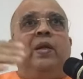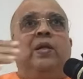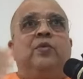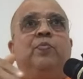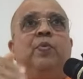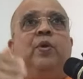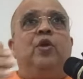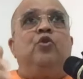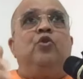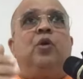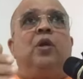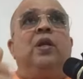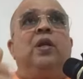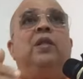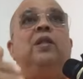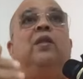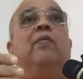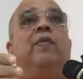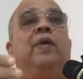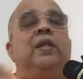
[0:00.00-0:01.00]
spiritual
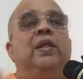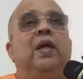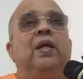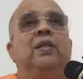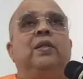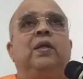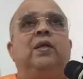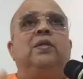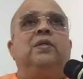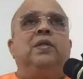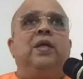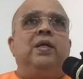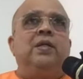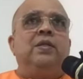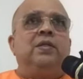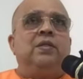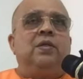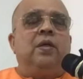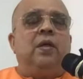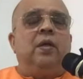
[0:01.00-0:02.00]
in the Vedantic
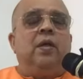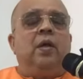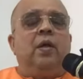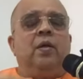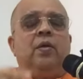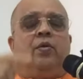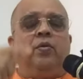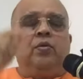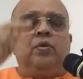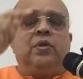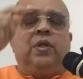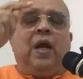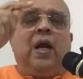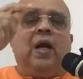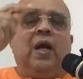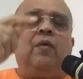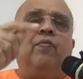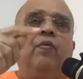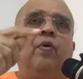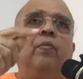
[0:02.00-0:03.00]
sense, you
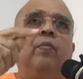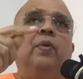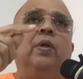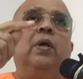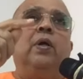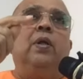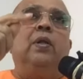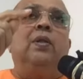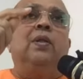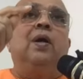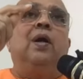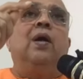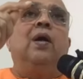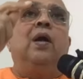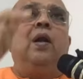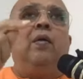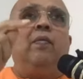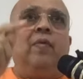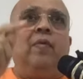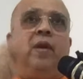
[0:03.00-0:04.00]
start from the
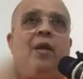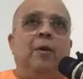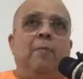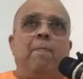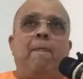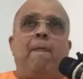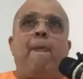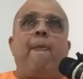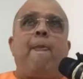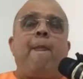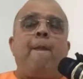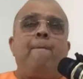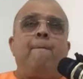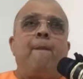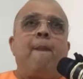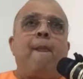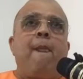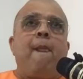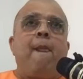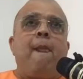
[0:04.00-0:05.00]
third level.
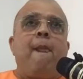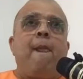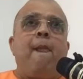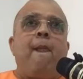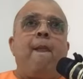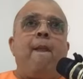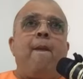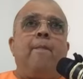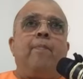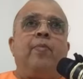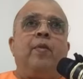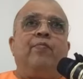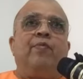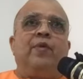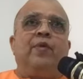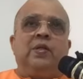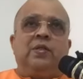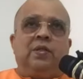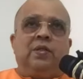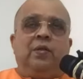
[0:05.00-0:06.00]

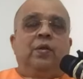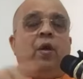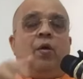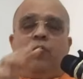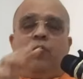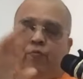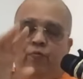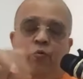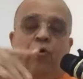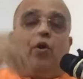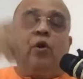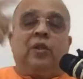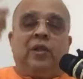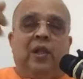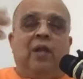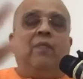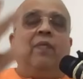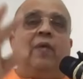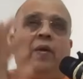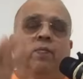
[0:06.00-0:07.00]
Fourth
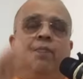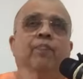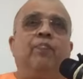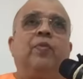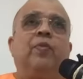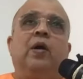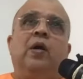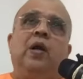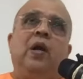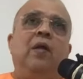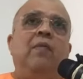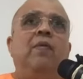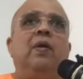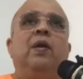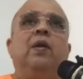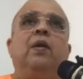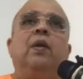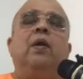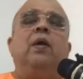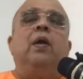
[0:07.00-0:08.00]
level. Third
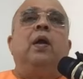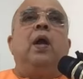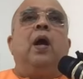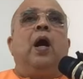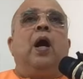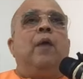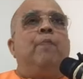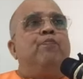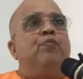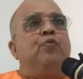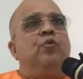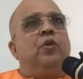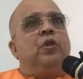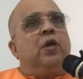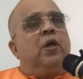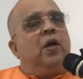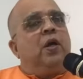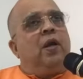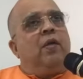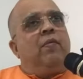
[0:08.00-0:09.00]
level, up to
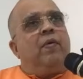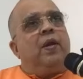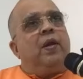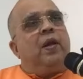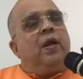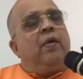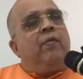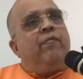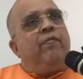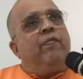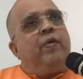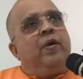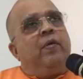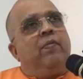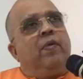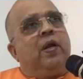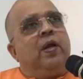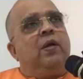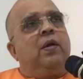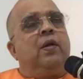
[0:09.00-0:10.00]
third level,
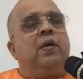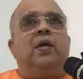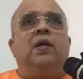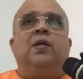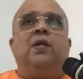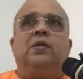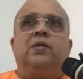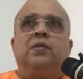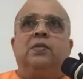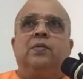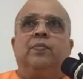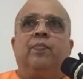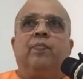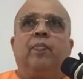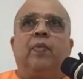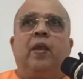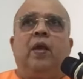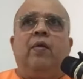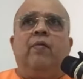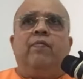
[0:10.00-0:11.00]
everyone does.
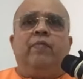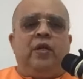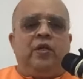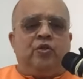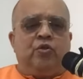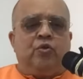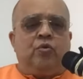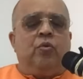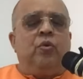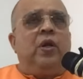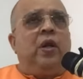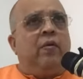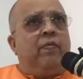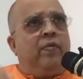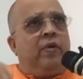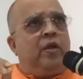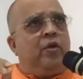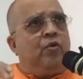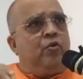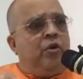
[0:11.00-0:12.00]
Every school,
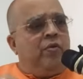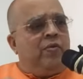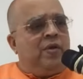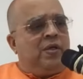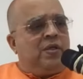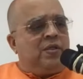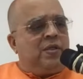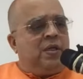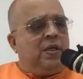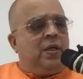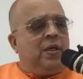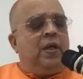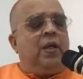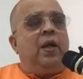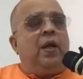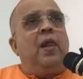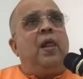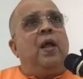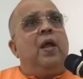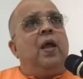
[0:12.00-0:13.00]
every
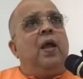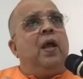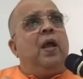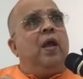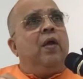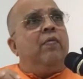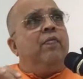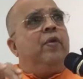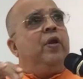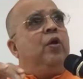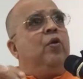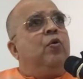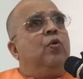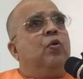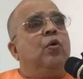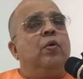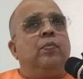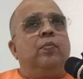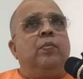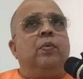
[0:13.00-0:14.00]
university, every
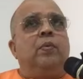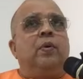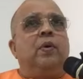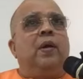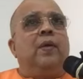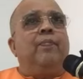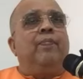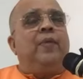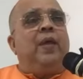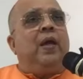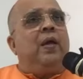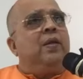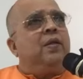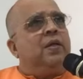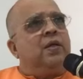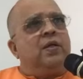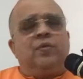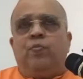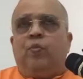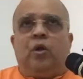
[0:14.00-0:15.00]
home, they are
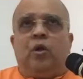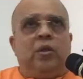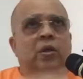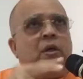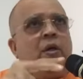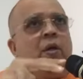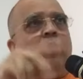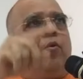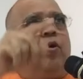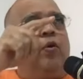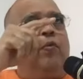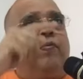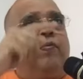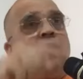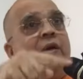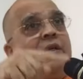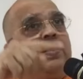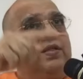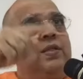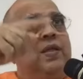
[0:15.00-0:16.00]
just bothered about
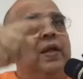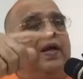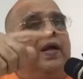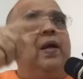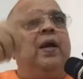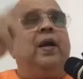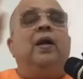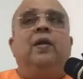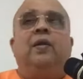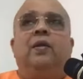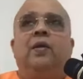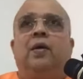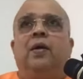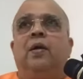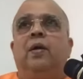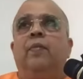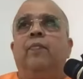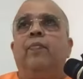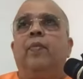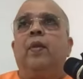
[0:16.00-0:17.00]
first, second and
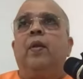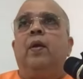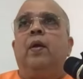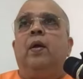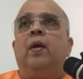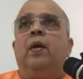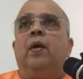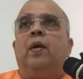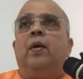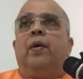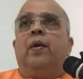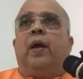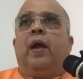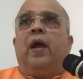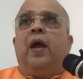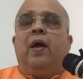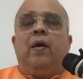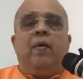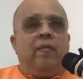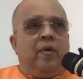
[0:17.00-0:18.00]
third.
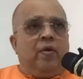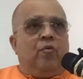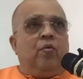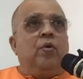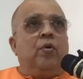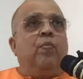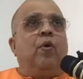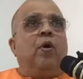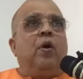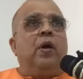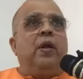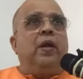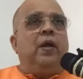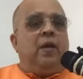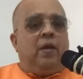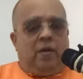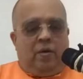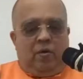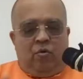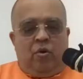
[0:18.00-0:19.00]
Have a good body,
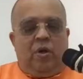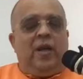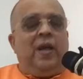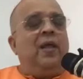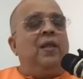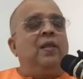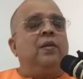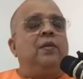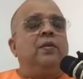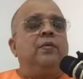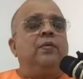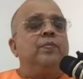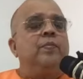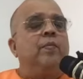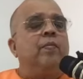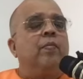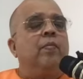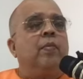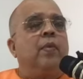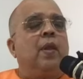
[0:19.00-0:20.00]
good health,
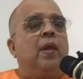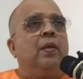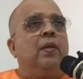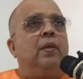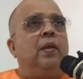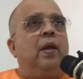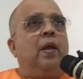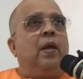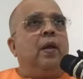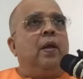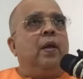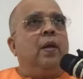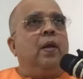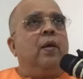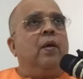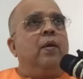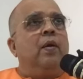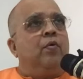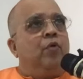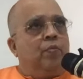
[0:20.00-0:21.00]

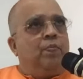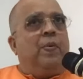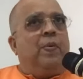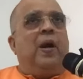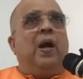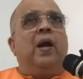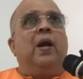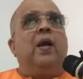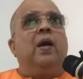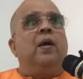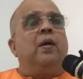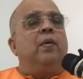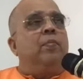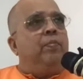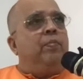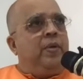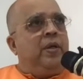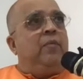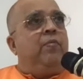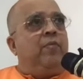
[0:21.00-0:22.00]
good prana,
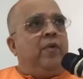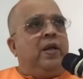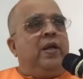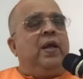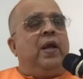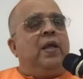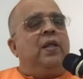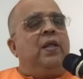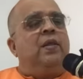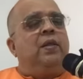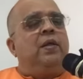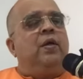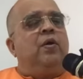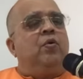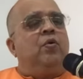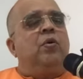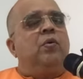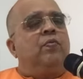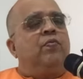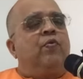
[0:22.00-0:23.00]
be very healthy,
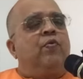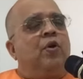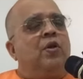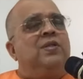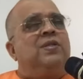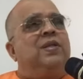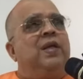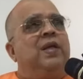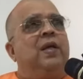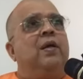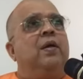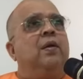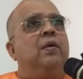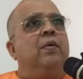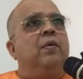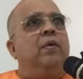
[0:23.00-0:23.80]
don't fall sick